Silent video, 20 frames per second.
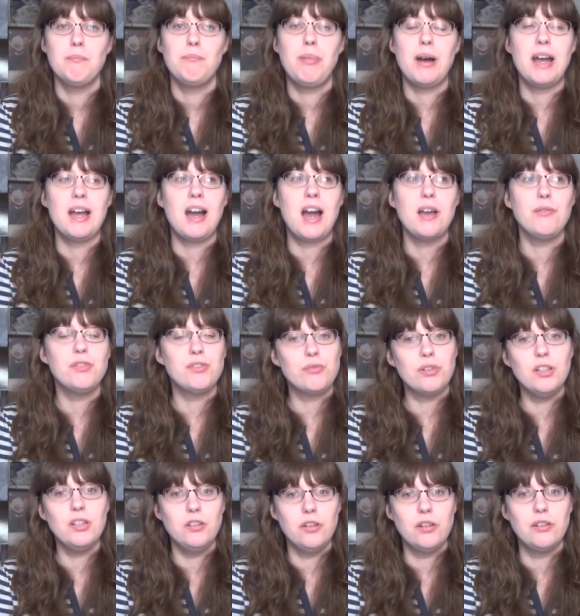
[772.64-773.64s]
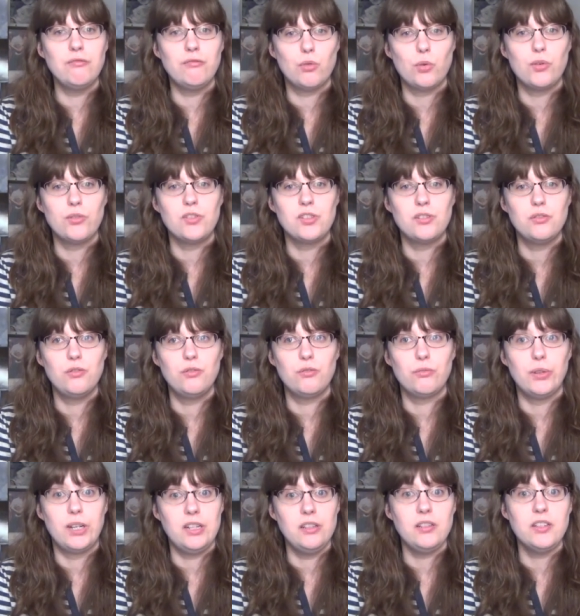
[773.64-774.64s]
But I was really looking forward to
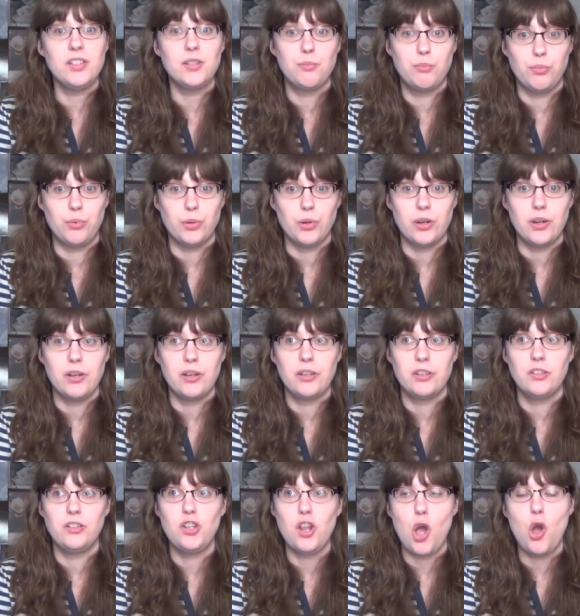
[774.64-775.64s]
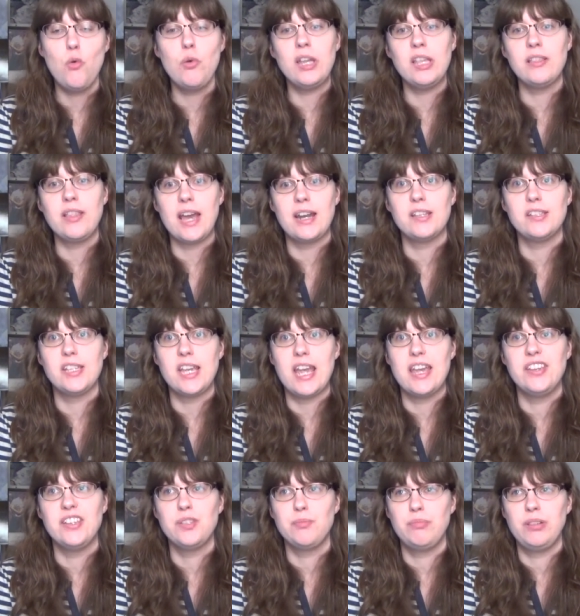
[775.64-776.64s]
reading this book, knowing that it
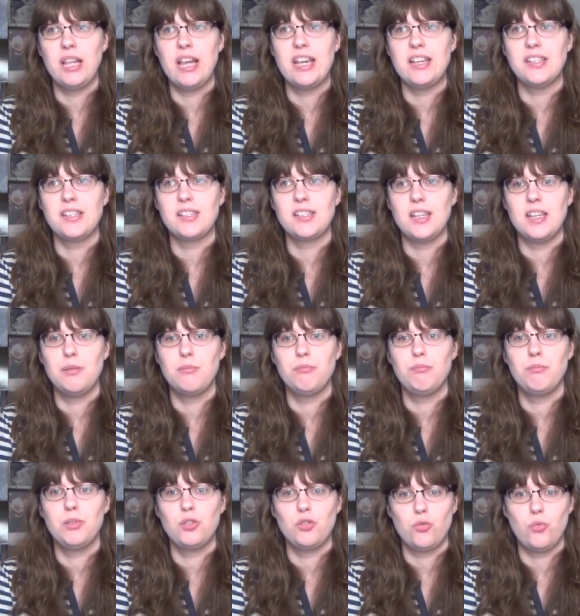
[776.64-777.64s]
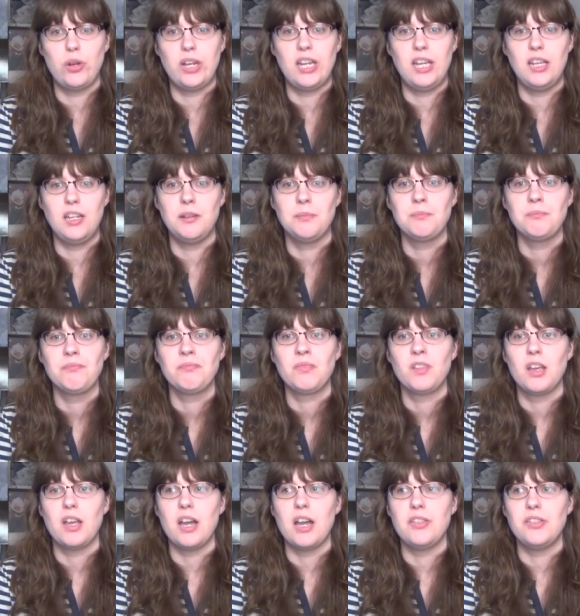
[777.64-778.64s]
takes place in between
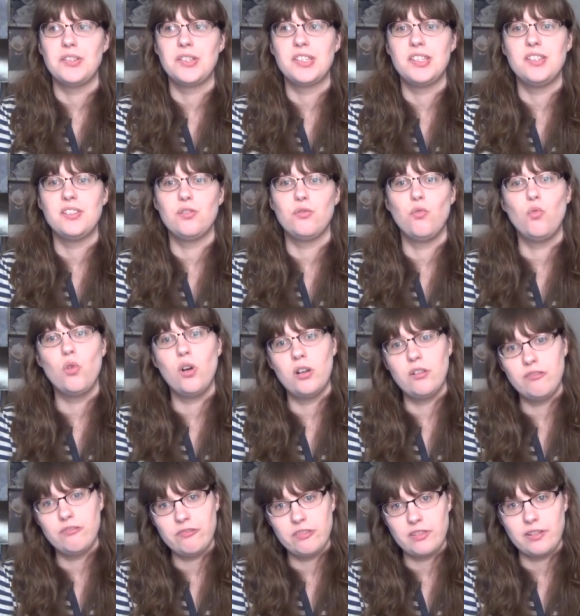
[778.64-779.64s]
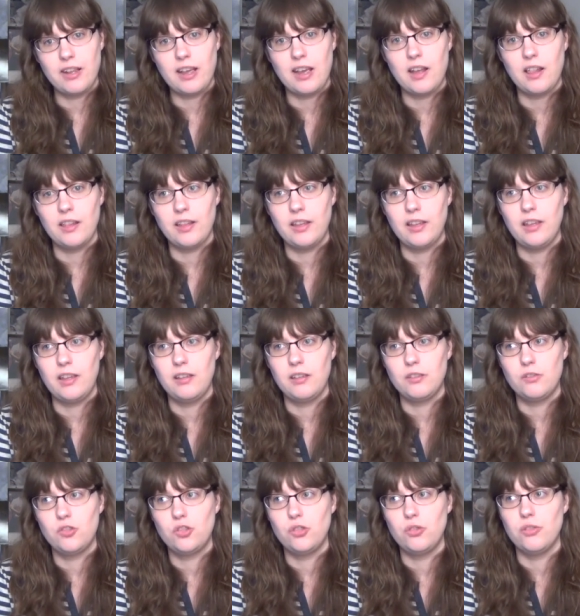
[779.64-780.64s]
uh, the season one finale
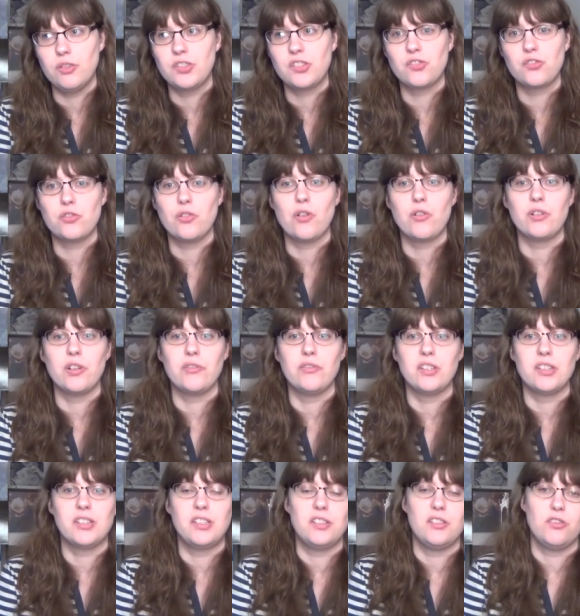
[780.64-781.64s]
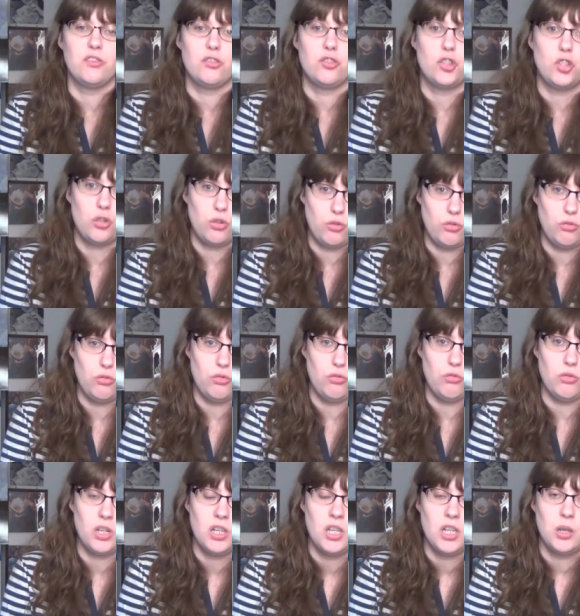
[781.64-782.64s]
to the start of the season two
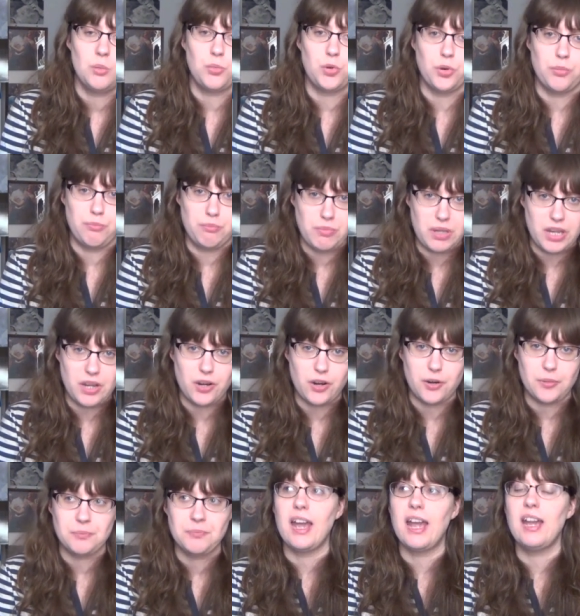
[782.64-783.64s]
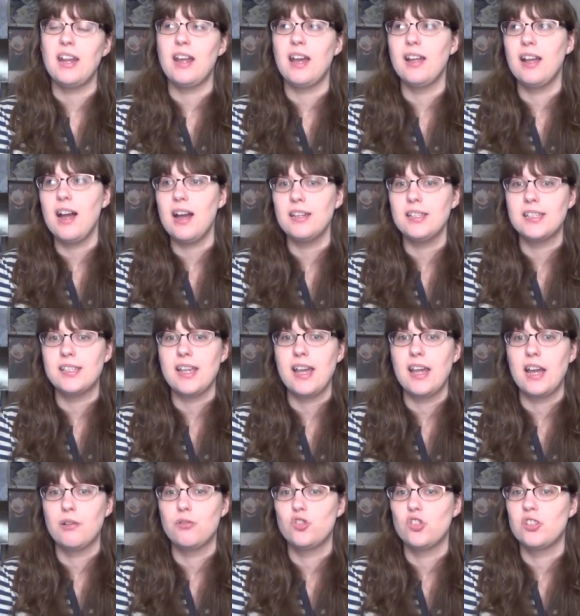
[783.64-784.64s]
premiere. And I gotta say, I was